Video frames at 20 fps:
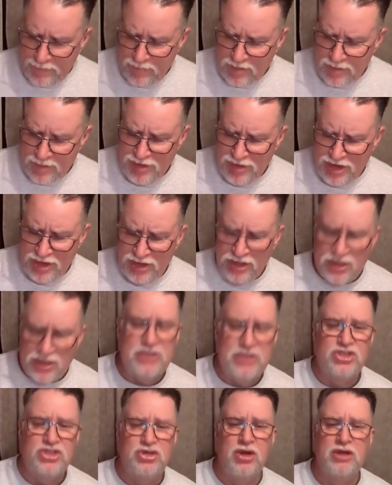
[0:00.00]
but in the
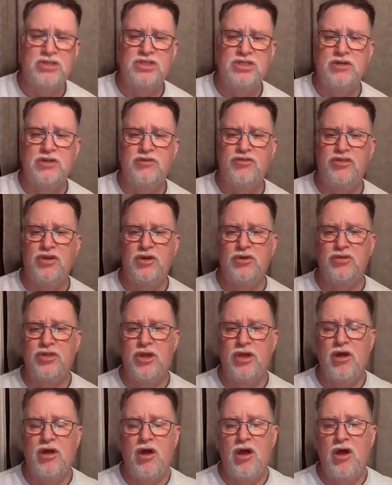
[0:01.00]
construction field,
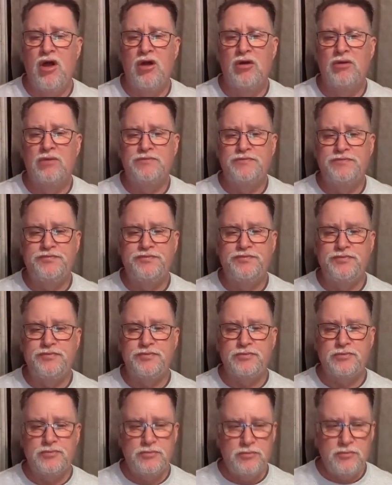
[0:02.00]
there are
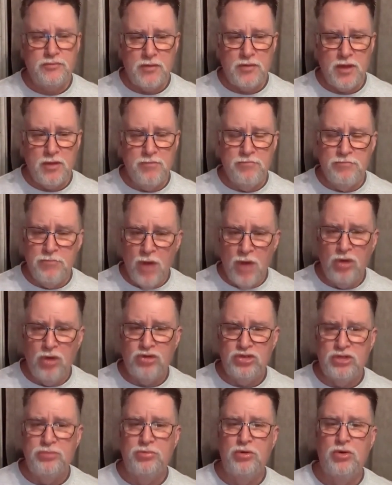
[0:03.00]

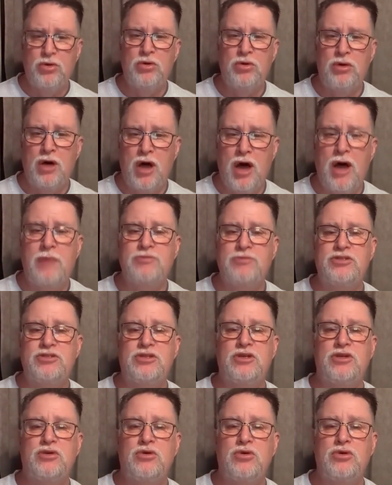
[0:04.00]
multiple
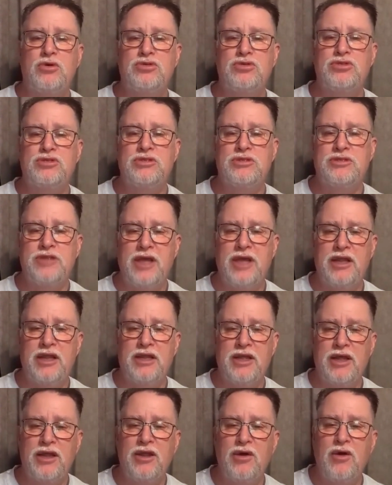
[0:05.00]
obstacles daily.
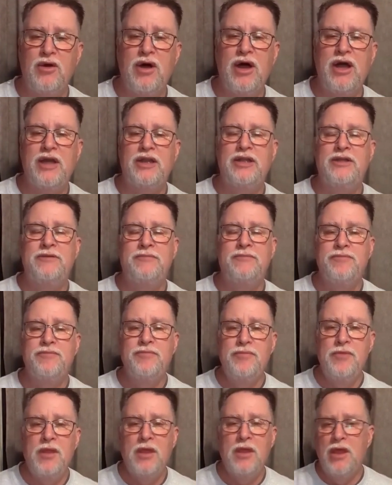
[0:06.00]
Hello, Heidi.
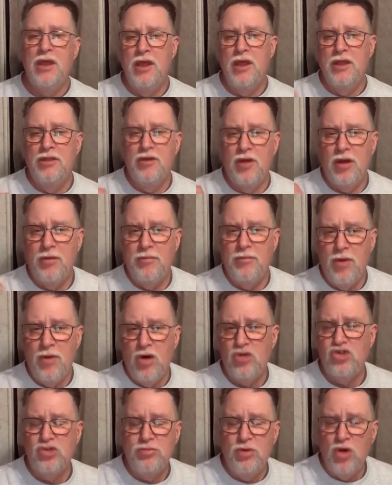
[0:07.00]
There are
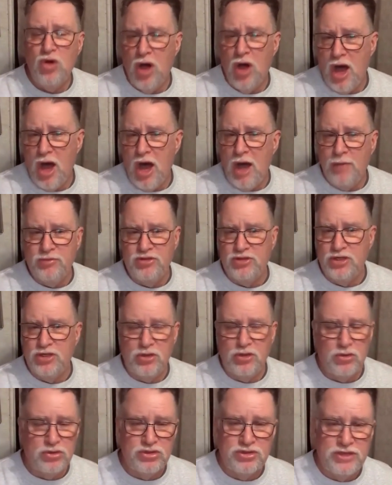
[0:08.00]
multiple
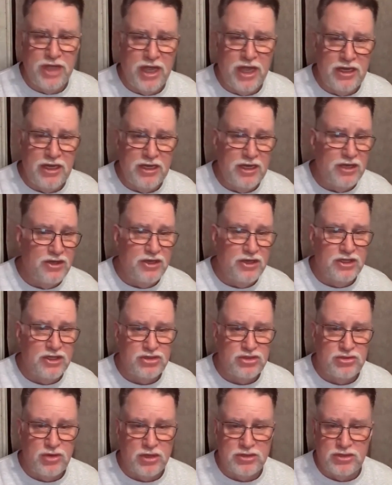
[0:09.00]
obstacles daily in the
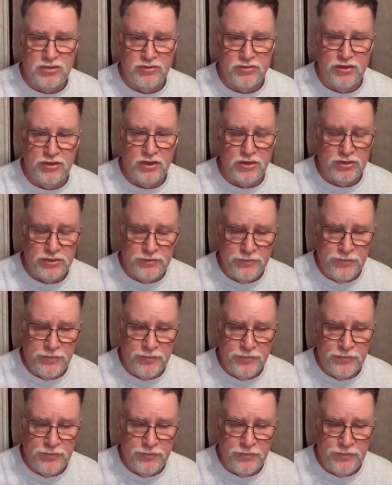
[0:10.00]
construction field.